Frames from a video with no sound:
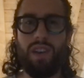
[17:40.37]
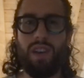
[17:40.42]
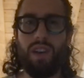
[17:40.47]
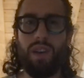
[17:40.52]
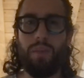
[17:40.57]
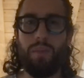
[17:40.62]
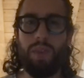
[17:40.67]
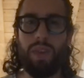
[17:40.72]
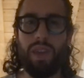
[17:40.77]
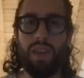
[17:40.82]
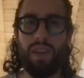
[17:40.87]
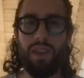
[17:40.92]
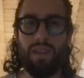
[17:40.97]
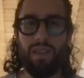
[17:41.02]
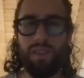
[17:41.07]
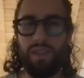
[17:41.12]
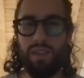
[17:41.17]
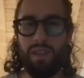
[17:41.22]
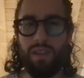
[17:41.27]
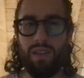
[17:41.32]

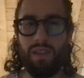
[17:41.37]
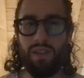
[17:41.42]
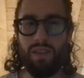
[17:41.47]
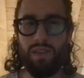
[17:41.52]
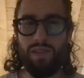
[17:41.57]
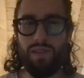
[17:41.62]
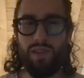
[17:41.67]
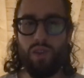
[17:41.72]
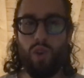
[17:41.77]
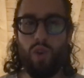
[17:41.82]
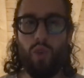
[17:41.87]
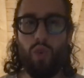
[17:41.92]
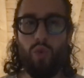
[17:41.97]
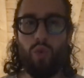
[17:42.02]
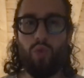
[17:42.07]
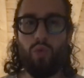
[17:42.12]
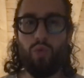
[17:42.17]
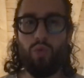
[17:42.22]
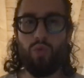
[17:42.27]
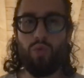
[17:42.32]
being so
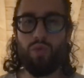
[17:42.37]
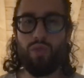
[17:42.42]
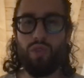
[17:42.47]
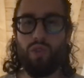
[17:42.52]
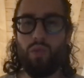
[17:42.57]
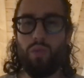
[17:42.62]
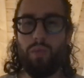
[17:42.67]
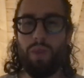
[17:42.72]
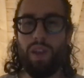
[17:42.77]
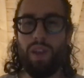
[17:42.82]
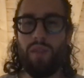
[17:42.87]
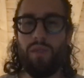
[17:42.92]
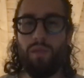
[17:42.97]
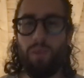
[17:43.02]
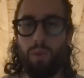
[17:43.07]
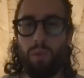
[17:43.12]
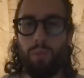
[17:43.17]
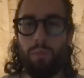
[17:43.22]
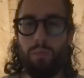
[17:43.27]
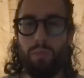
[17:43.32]

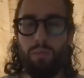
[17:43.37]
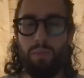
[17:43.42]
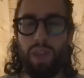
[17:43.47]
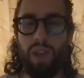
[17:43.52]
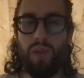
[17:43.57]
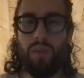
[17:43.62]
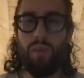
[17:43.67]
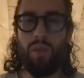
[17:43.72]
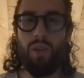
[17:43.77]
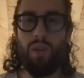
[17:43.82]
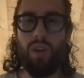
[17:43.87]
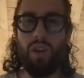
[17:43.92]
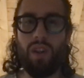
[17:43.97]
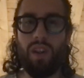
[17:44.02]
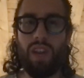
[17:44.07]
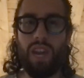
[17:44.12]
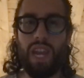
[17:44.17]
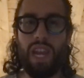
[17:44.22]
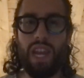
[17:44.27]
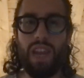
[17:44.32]
minimal on an
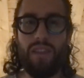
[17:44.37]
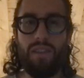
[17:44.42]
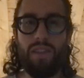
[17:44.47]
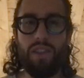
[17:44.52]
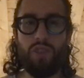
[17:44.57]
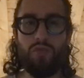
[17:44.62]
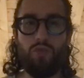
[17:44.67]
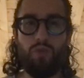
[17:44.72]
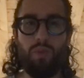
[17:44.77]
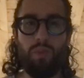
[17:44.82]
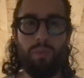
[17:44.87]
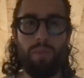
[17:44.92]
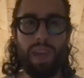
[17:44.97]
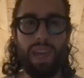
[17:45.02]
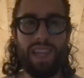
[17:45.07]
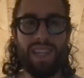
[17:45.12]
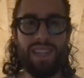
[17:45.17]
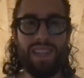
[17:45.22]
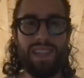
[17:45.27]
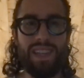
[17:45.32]
individual
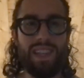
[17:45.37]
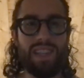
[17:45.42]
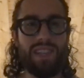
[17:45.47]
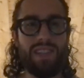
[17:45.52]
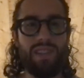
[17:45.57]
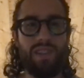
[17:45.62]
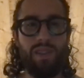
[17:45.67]
basis.